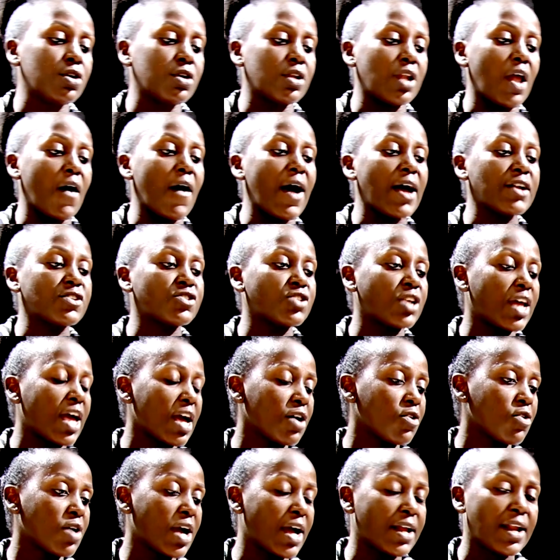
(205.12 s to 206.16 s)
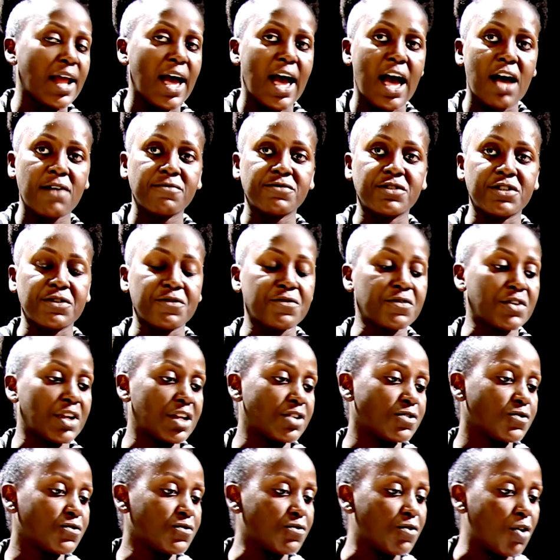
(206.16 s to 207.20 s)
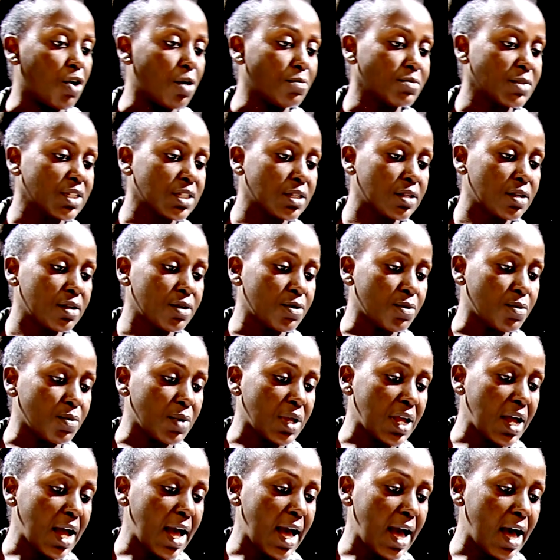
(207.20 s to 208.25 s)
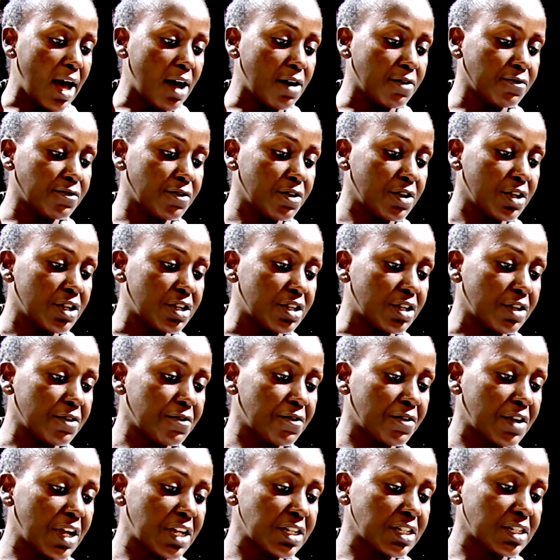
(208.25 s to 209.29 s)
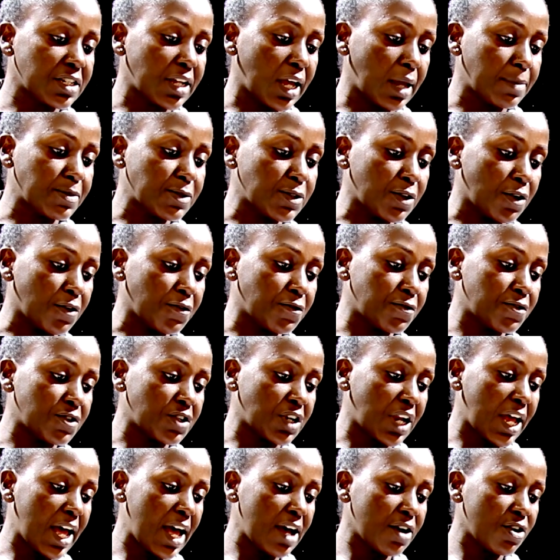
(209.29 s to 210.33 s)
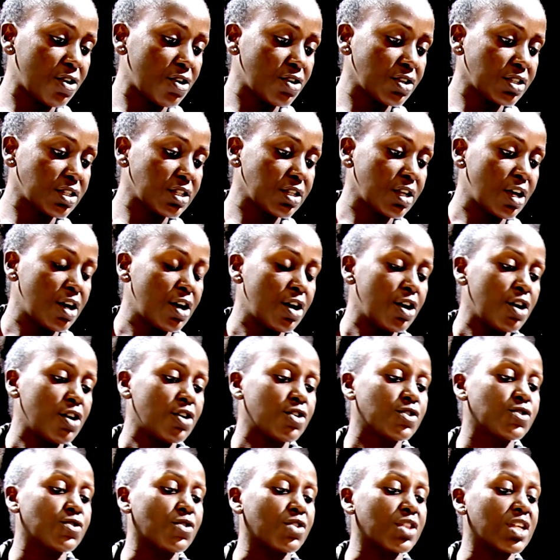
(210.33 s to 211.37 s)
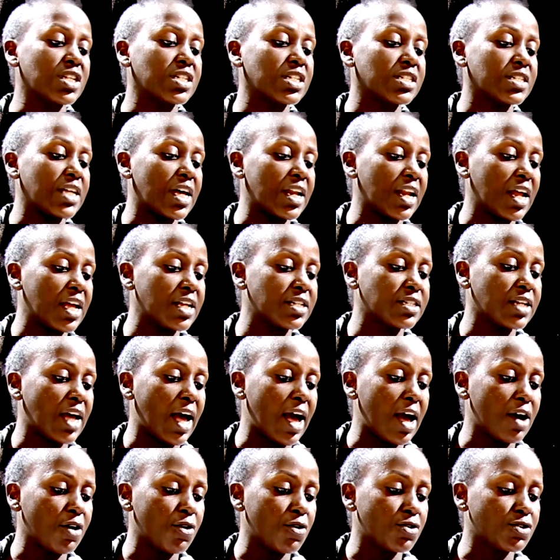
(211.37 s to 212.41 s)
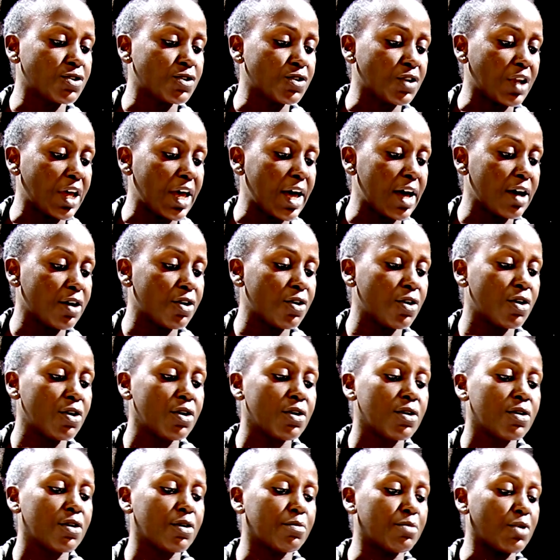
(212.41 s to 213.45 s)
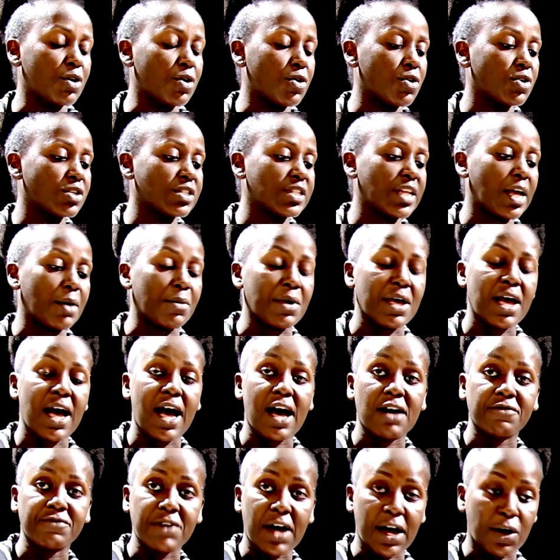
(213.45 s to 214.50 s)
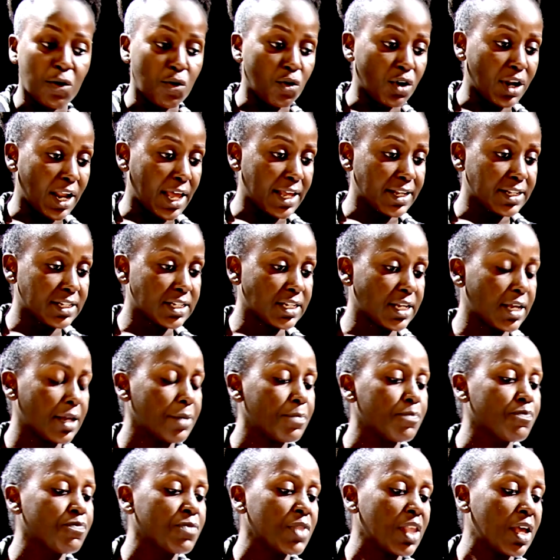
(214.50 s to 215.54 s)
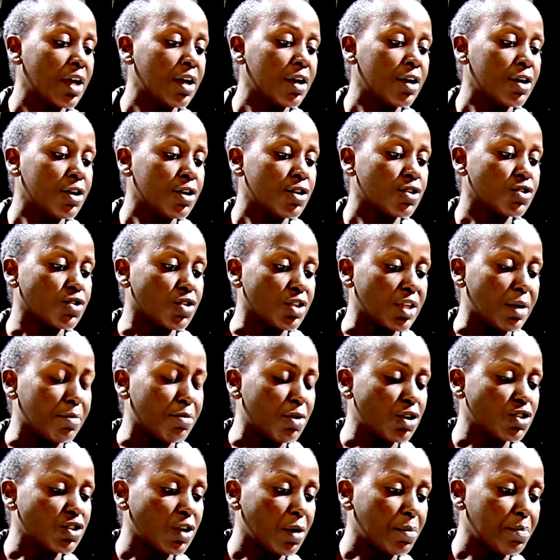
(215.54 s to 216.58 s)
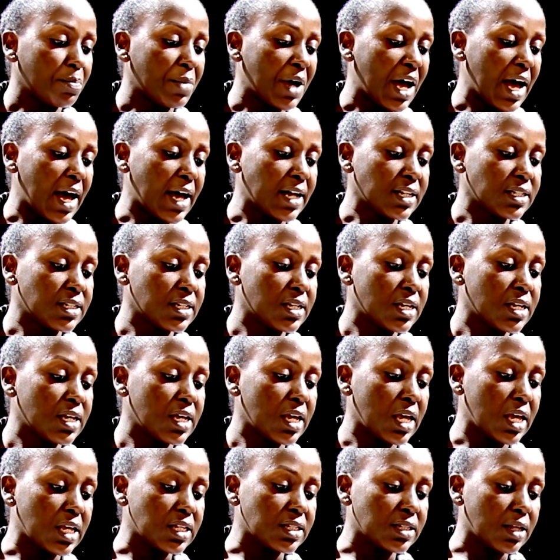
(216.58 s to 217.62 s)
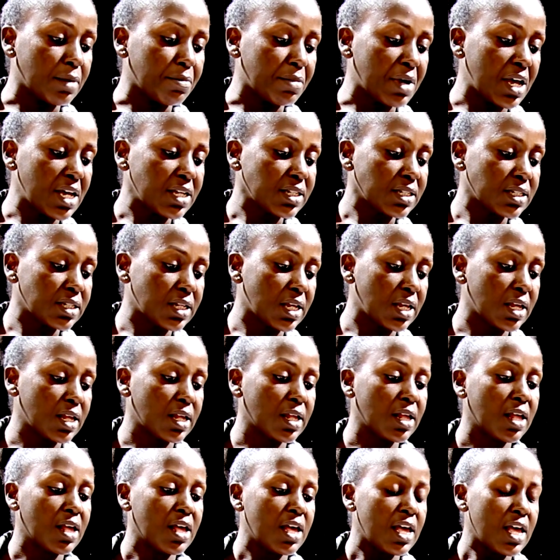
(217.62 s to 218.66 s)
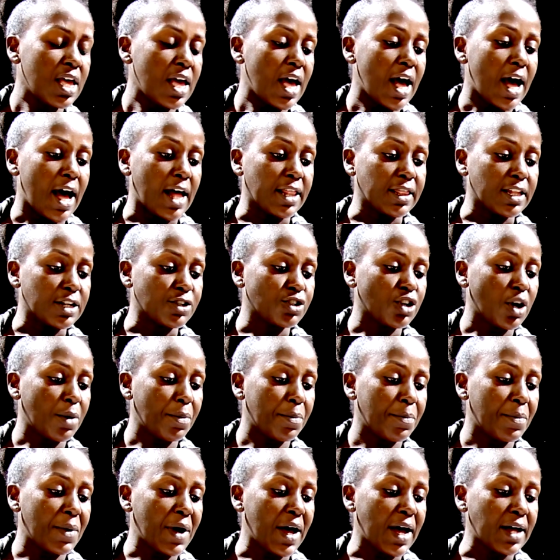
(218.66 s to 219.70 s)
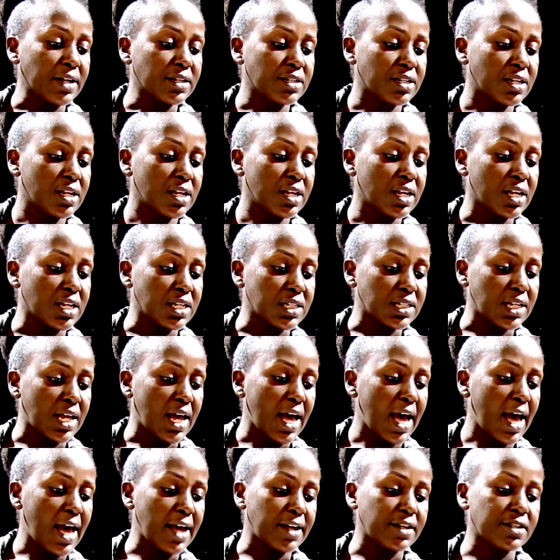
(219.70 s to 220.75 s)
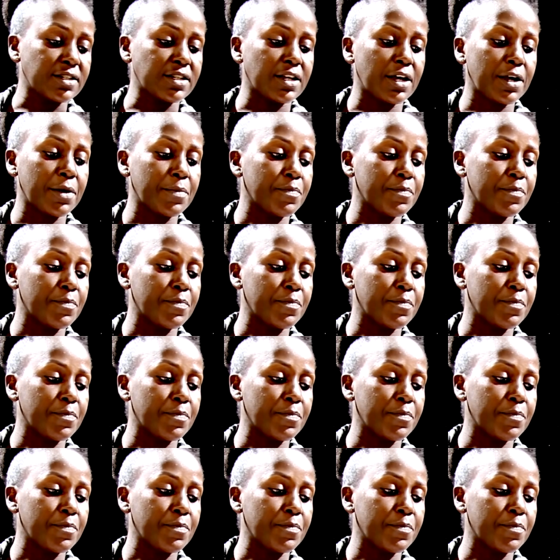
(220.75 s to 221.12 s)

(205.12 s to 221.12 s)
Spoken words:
Now, a triangle can have different forms. We have different types of triangles. So this is a right angle triangle because here we have angle 90. So the bottom part is the base and the top part is the height.